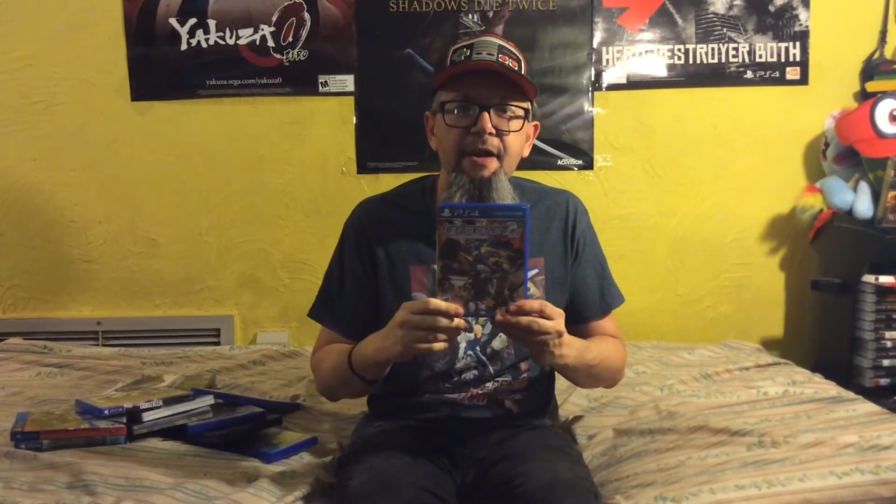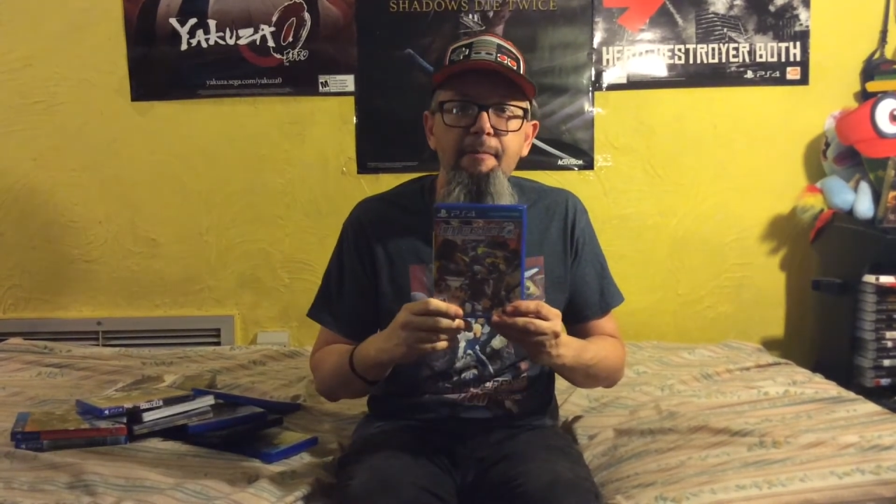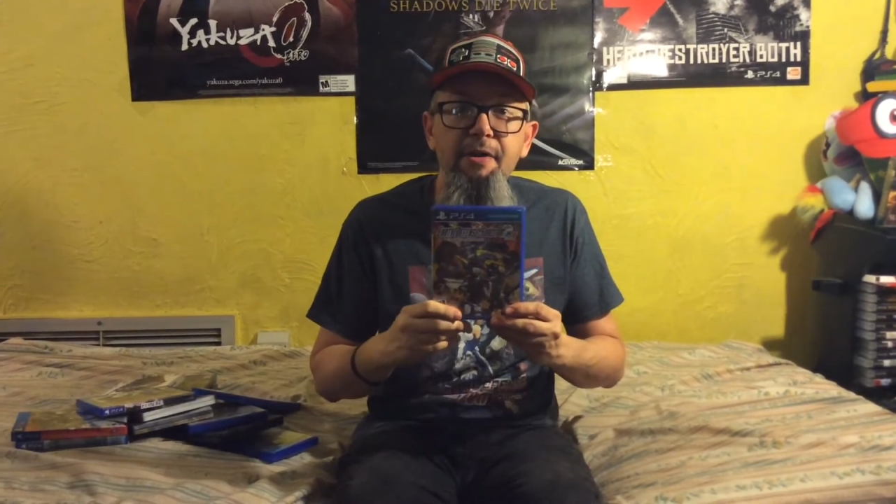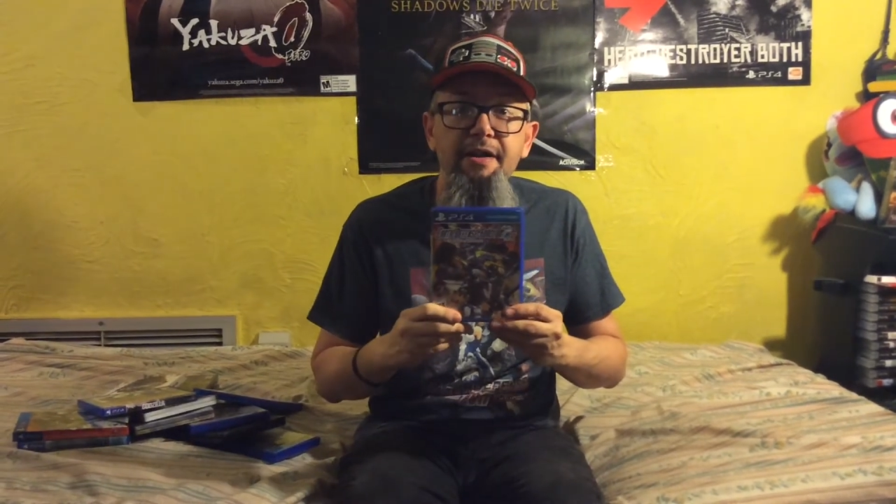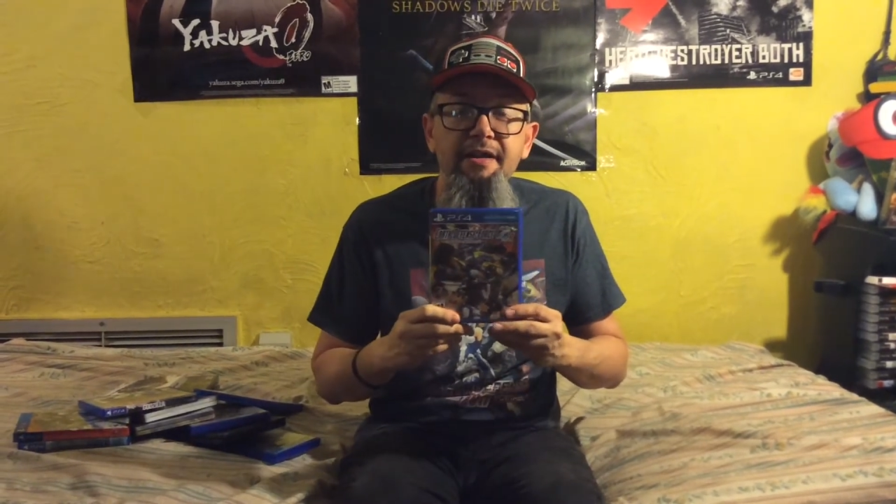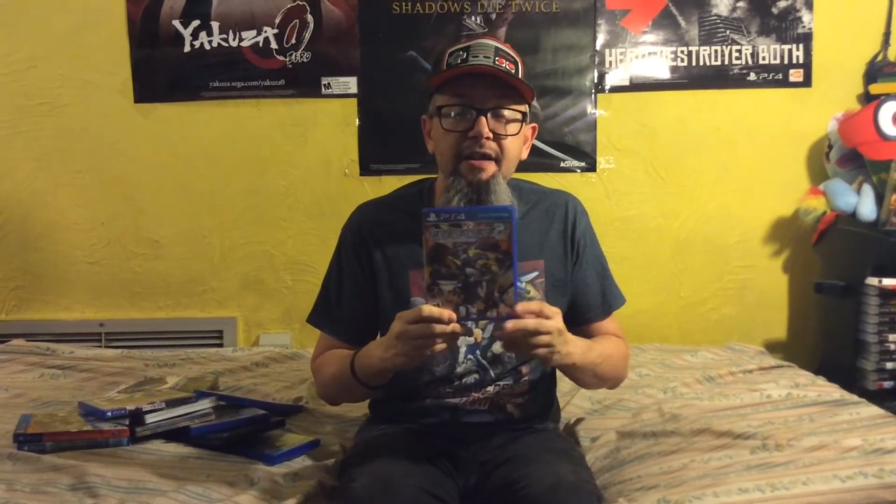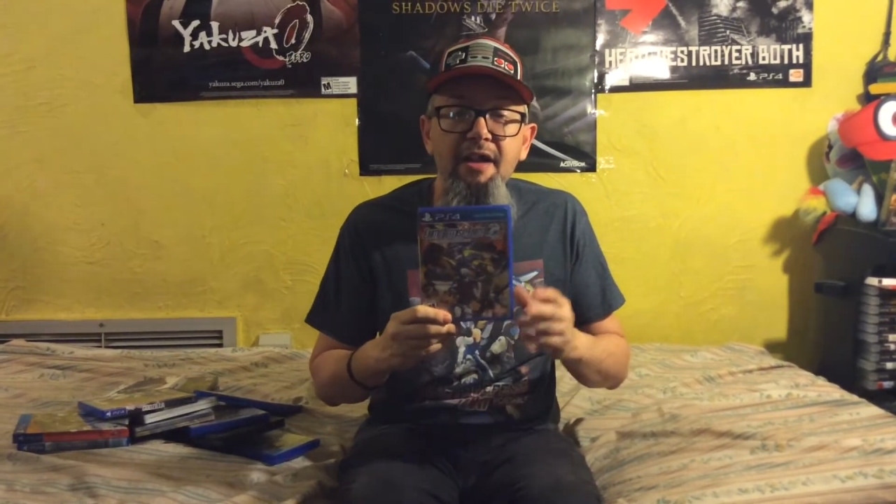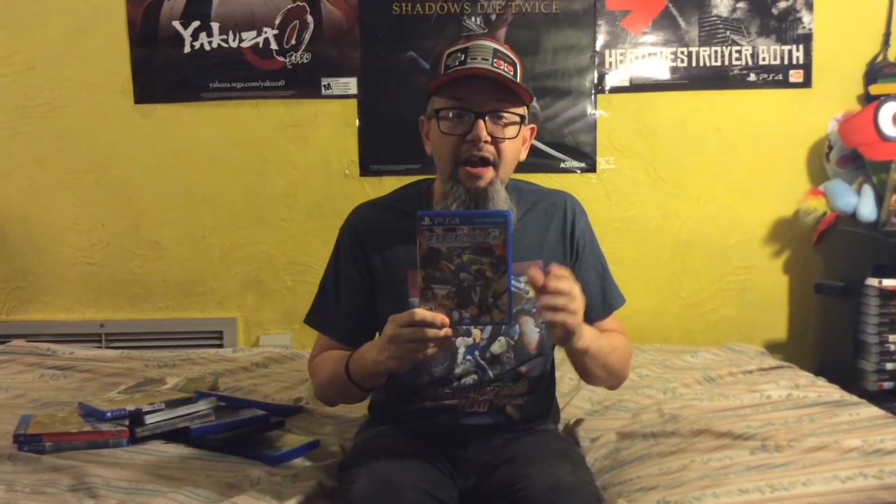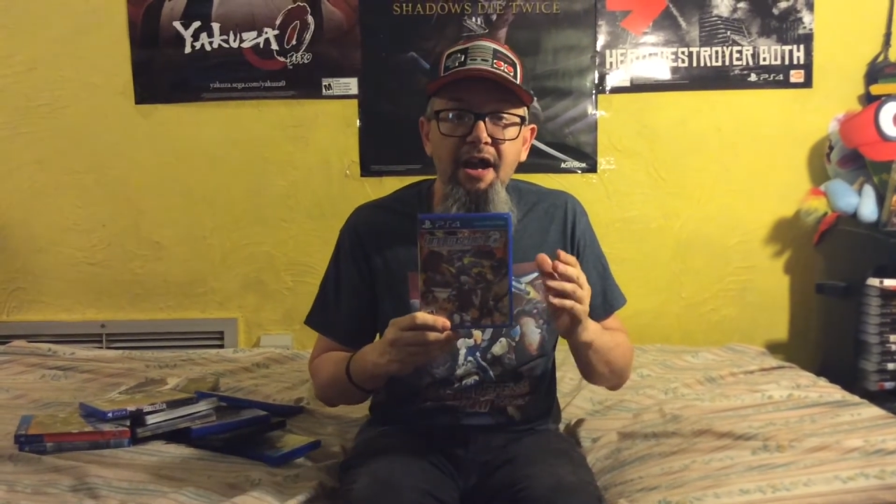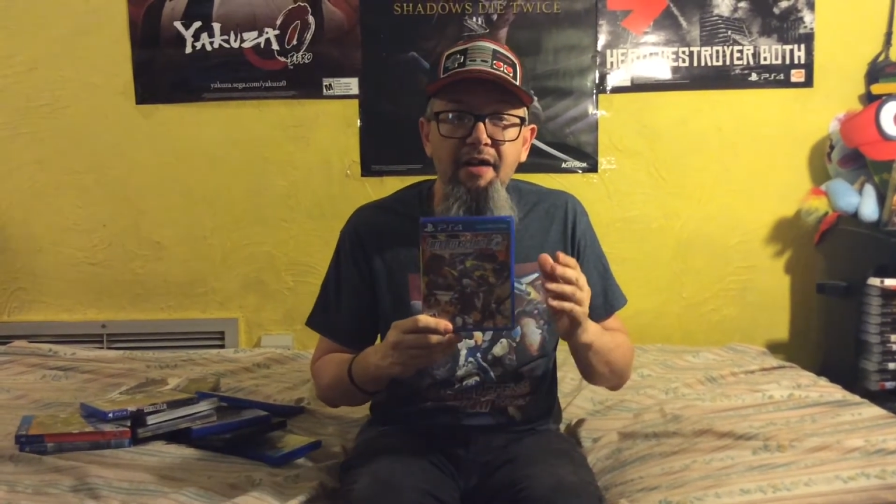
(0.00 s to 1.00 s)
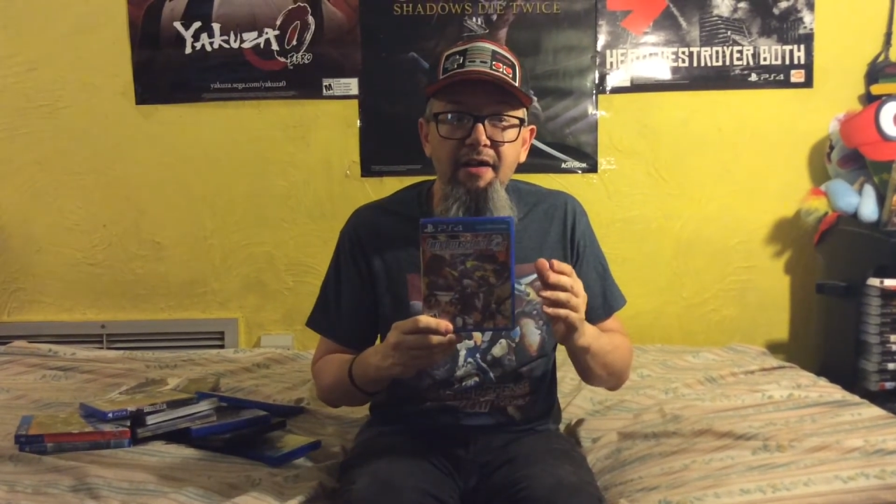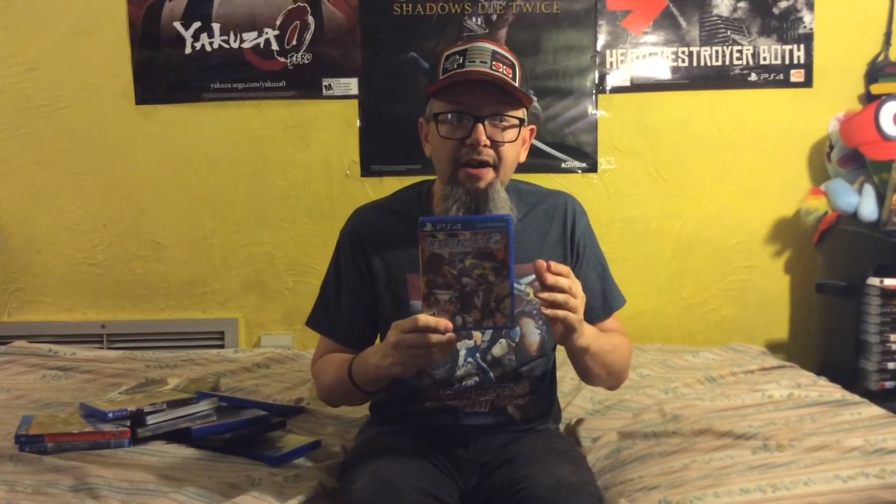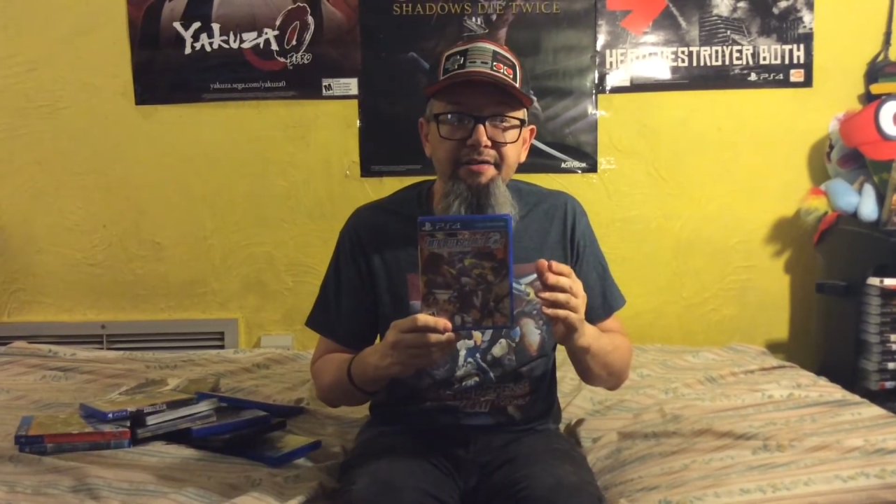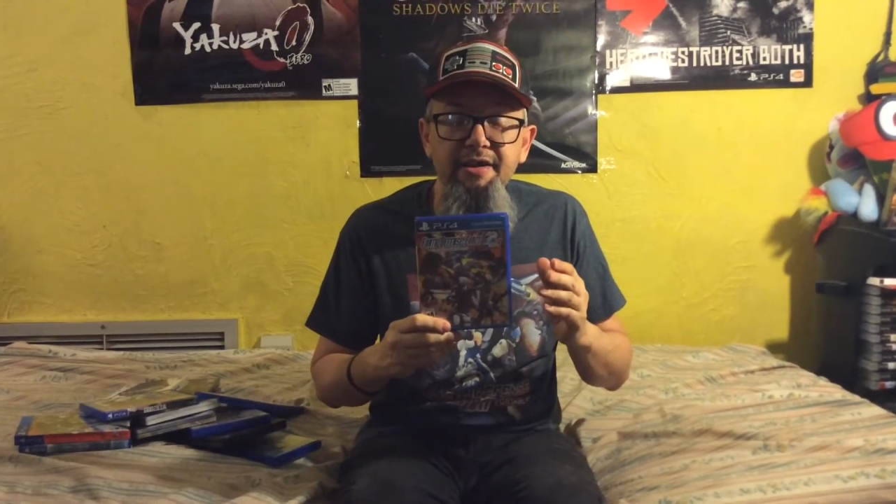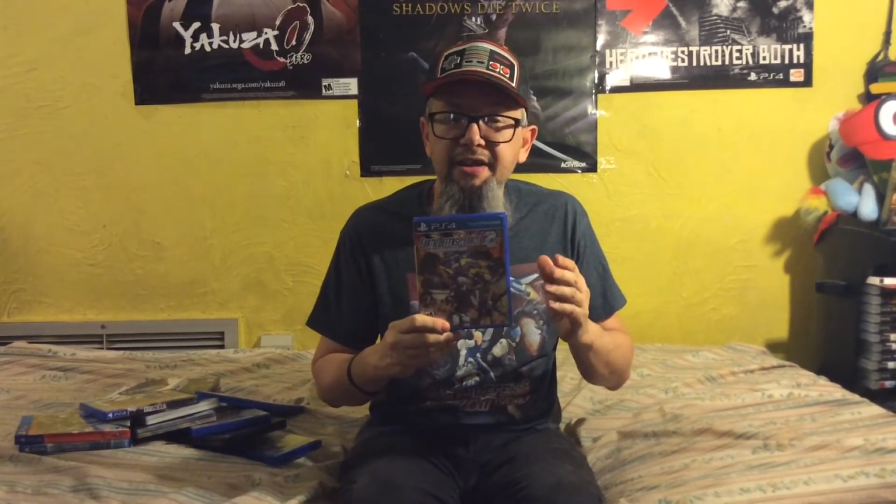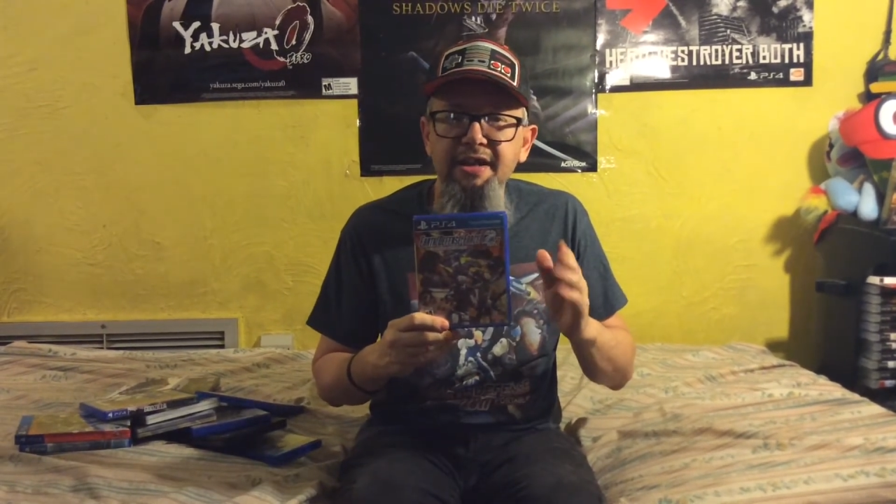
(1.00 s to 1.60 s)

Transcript: But I'll tell you,